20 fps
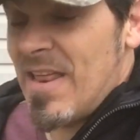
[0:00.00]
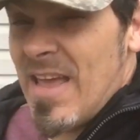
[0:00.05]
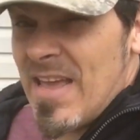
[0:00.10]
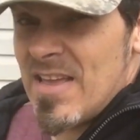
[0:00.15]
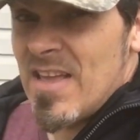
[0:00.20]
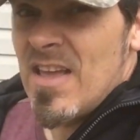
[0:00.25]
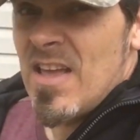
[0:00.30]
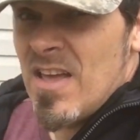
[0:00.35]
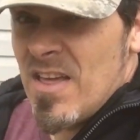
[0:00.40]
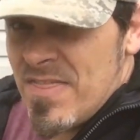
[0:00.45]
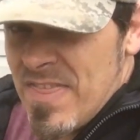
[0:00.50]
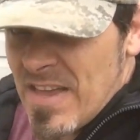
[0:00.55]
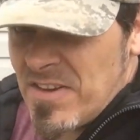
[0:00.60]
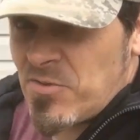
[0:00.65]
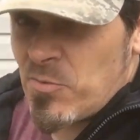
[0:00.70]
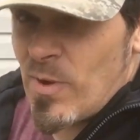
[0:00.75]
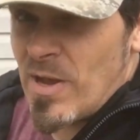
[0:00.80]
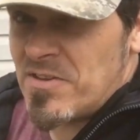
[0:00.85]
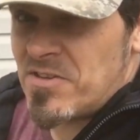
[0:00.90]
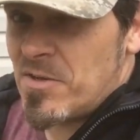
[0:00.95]
But hey,
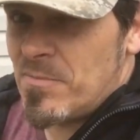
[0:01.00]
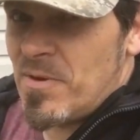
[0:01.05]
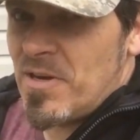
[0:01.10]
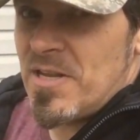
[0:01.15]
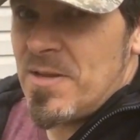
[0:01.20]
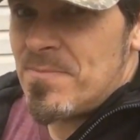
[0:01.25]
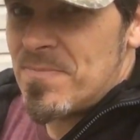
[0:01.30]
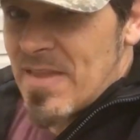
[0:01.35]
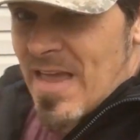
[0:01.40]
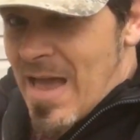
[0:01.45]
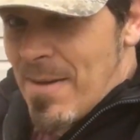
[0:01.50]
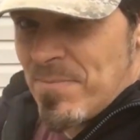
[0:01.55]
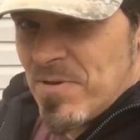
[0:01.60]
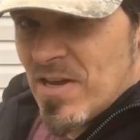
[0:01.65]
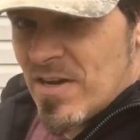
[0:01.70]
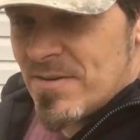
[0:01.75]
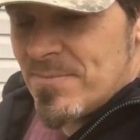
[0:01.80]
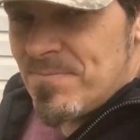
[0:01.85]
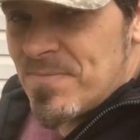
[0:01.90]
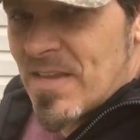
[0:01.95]
thanks for watching, everybody.
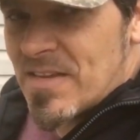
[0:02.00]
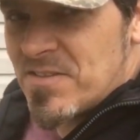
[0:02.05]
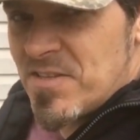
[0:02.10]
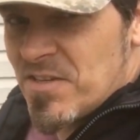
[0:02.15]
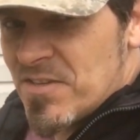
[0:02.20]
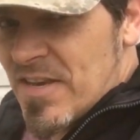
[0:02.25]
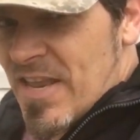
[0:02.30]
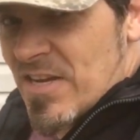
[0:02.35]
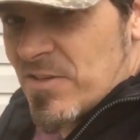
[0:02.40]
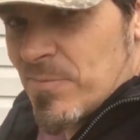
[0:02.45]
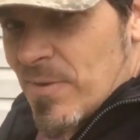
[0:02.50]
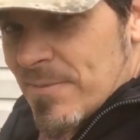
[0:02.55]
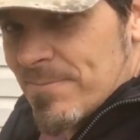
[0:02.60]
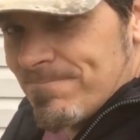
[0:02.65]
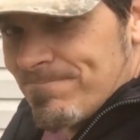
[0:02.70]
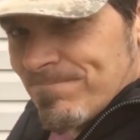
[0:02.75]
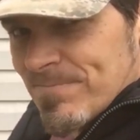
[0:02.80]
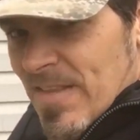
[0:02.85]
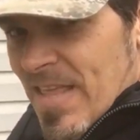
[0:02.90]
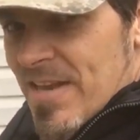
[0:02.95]
Happy hunting, I'll see you in the next
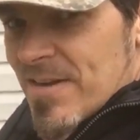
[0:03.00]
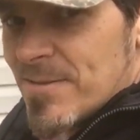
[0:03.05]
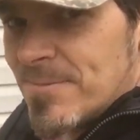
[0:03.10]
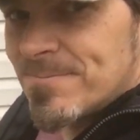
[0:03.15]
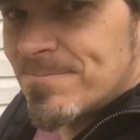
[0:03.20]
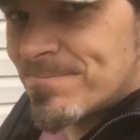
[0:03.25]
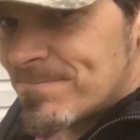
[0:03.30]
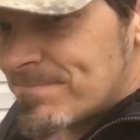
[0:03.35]
one. Later.